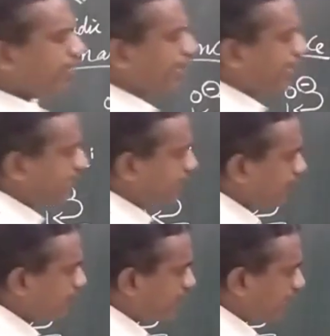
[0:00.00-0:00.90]

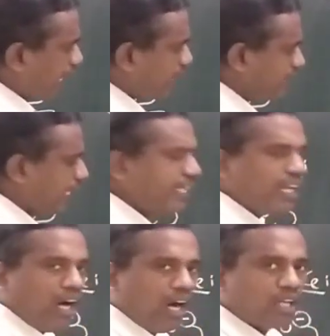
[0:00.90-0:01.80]
negative charge
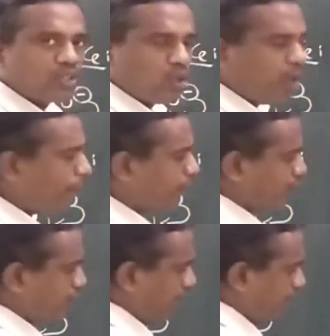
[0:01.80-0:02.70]
at ortho
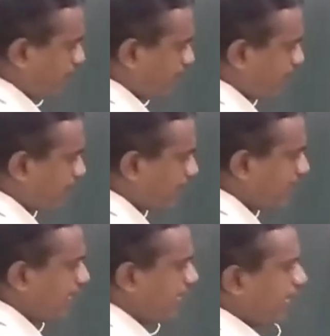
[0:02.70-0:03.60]
position.
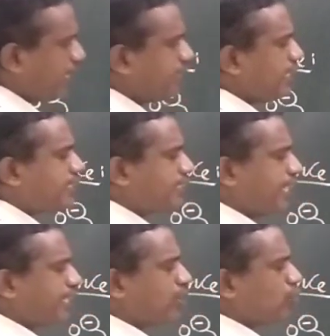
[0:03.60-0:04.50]
This
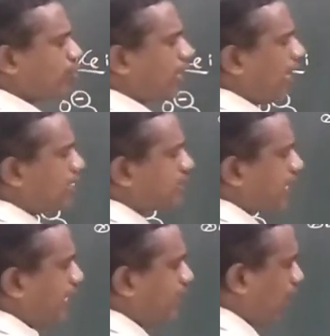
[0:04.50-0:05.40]
negative charge
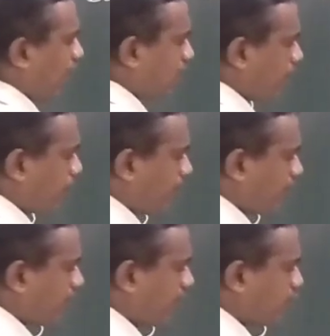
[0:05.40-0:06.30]
at ortho
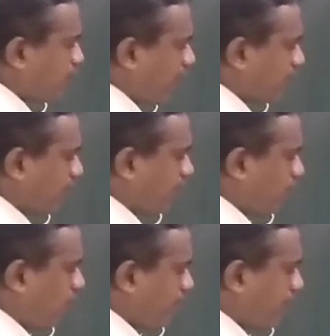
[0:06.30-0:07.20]
position is further
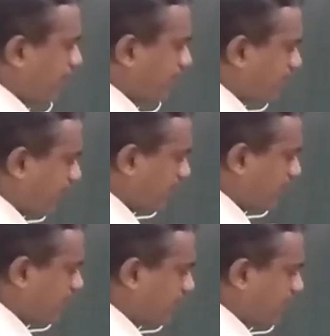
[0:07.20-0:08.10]
involved in
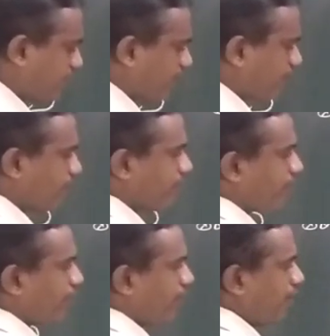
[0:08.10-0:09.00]
resonance,
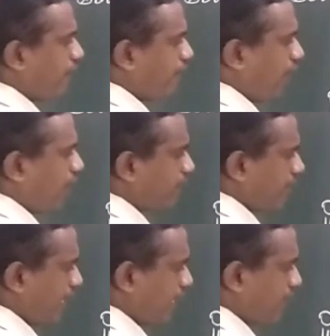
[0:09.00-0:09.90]

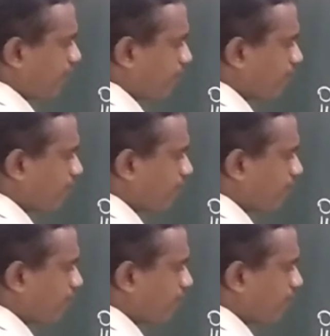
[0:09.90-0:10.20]
forming